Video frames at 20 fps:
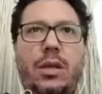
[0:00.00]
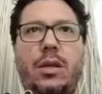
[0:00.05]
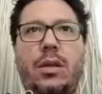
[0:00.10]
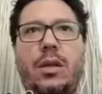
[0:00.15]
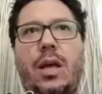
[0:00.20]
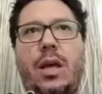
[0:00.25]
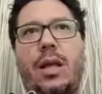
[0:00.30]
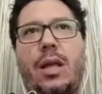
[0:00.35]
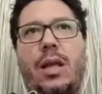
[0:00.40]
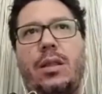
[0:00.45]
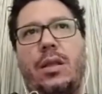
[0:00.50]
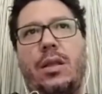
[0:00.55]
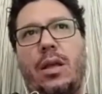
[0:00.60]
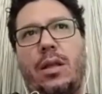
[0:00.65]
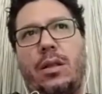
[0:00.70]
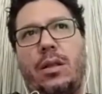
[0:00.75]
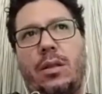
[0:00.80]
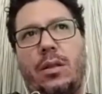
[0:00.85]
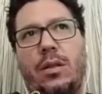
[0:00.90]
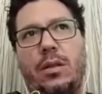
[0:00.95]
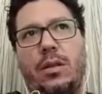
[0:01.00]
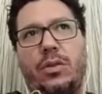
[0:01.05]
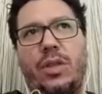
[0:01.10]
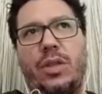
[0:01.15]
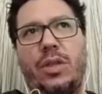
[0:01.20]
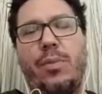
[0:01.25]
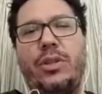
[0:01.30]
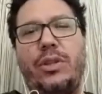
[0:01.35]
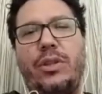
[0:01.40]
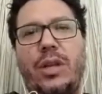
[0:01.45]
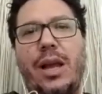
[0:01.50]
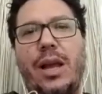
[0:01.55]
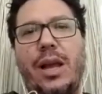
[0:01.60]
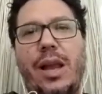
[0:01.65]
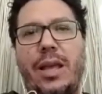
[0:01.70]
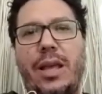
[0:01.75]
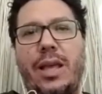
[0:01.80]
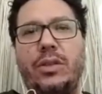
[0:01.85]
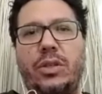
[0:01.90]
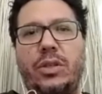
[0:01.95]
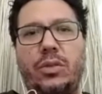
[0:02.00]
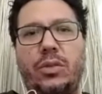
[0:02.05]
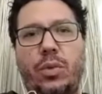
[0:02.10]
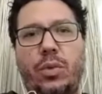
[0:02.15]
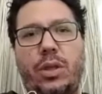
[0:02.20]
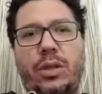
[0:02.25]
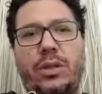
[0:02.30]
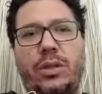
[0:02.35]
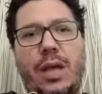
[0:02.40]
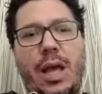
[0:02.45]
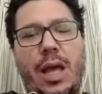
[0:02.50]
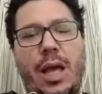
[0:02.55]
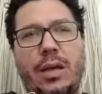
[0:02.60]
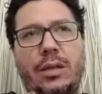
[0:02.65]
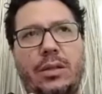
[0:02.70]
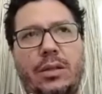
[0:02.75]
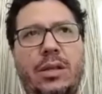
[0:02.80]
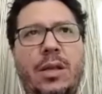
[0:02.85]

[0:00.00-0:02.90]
and establishing alliances with these gangs